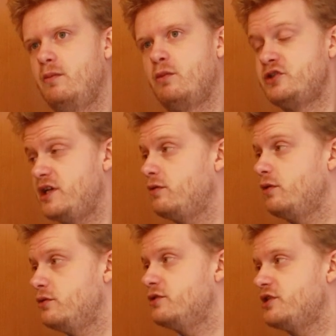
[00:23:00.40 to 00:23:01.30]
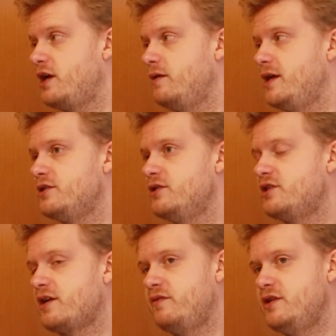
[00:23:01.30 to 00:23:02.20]
more general US-China
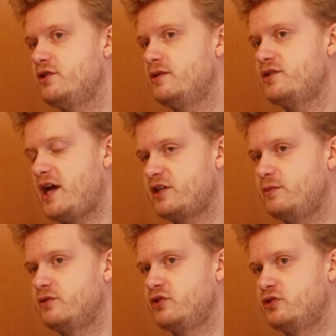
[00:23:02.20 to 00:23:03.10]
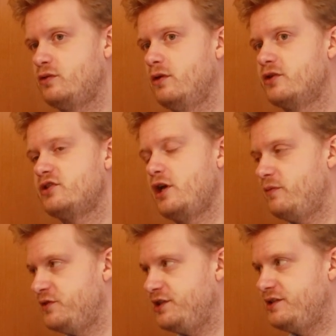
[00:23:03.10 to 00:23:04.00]
relations, like feature its experts, its scholars,
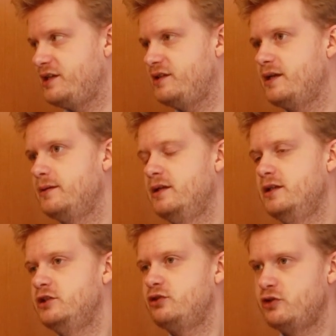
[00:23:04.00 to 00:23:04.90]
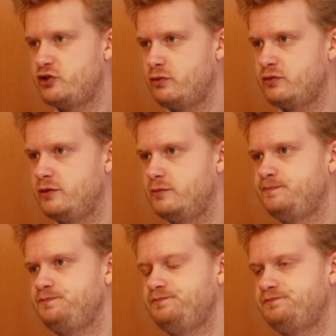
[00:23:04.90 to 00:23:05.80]
help facilitate that. So in the short
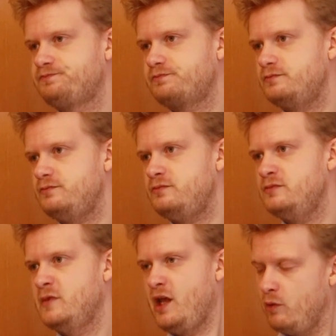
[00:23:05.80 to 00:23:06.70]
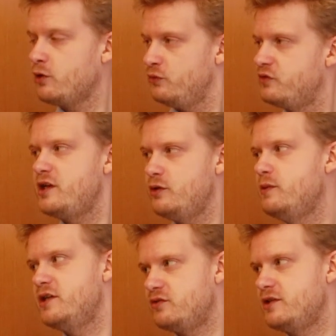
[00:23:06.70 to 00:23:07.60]
run, I want to continue
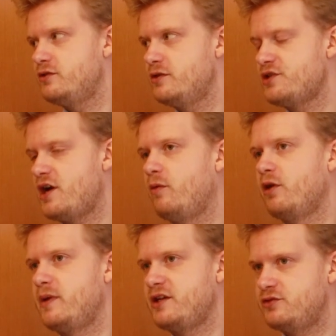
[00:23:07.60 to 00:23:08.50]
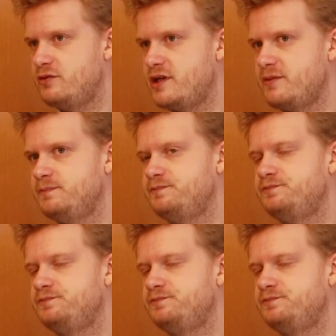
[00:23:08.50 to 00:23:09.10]
doing this research. I want to make sure that